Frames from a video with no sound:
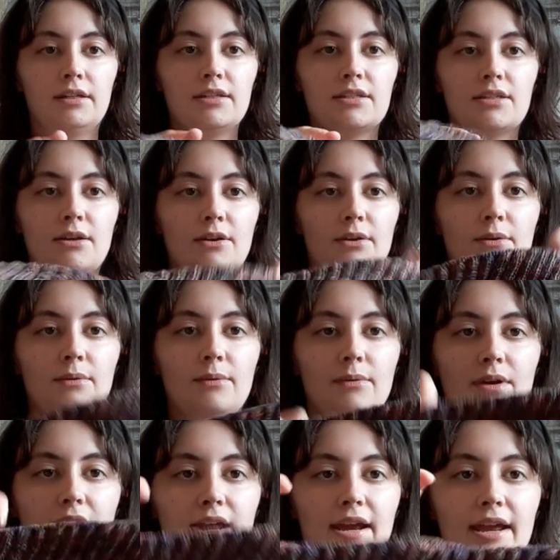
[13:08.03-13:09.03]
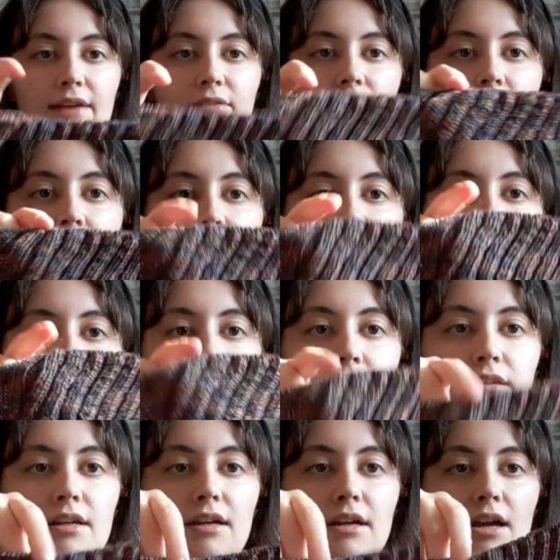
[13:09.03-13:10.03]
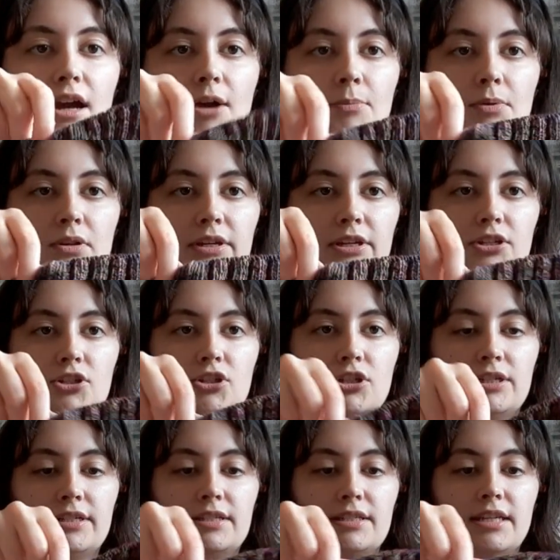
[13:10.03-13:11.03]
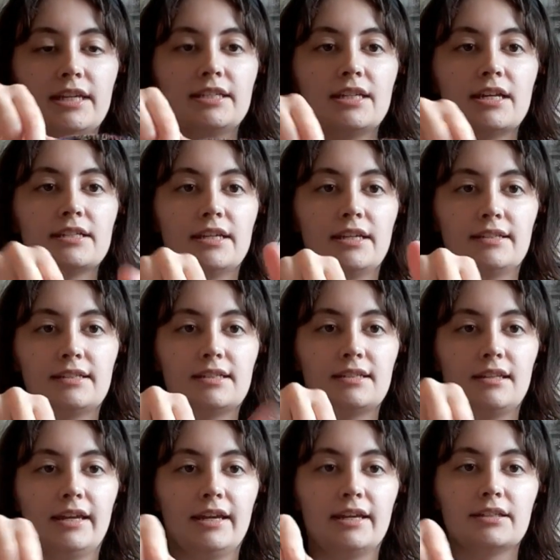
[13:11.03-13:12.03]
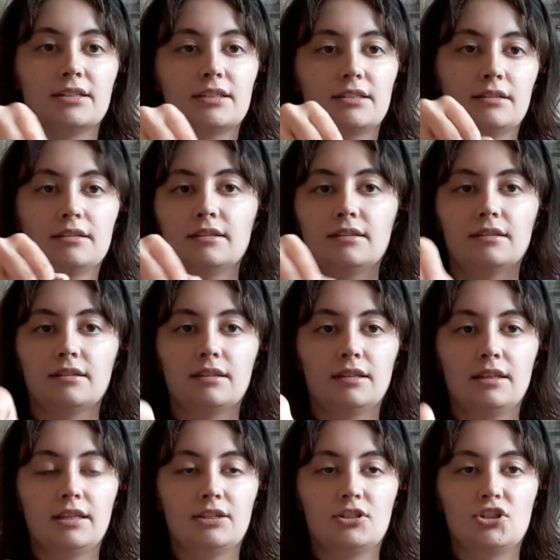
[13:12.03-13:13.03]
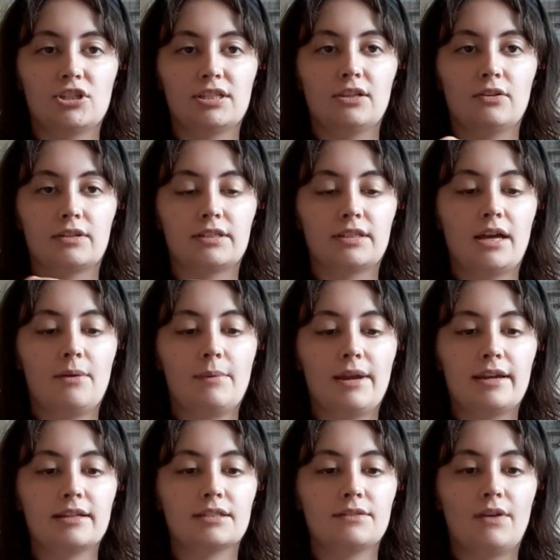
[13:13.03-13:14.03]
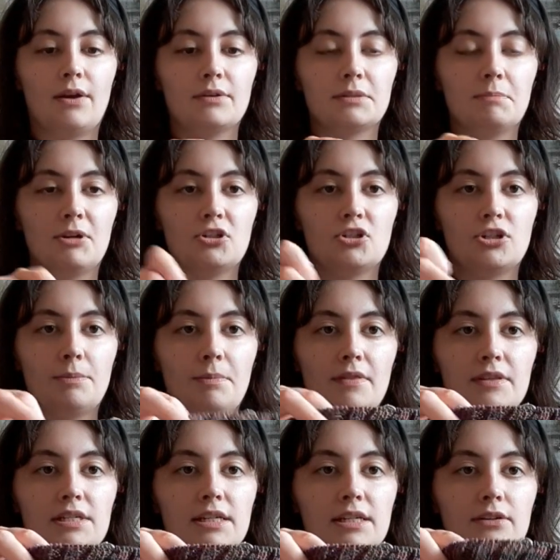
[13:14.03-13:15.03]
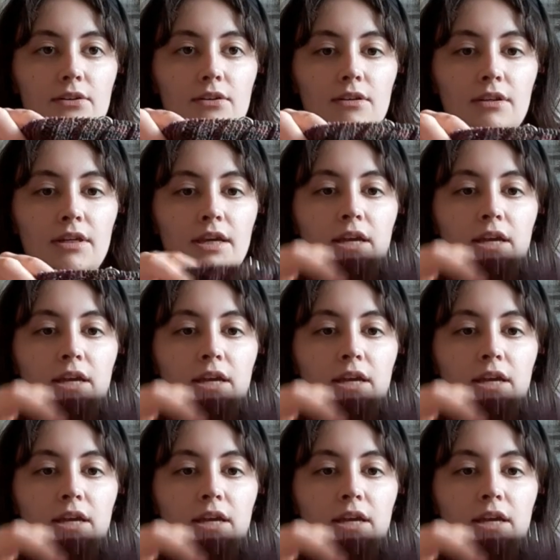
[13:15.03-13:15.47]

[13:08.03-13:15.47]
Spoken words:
So I have gotten a couple inches. It doesn't slant. It just looks that way because of how it's bunched up on the needle.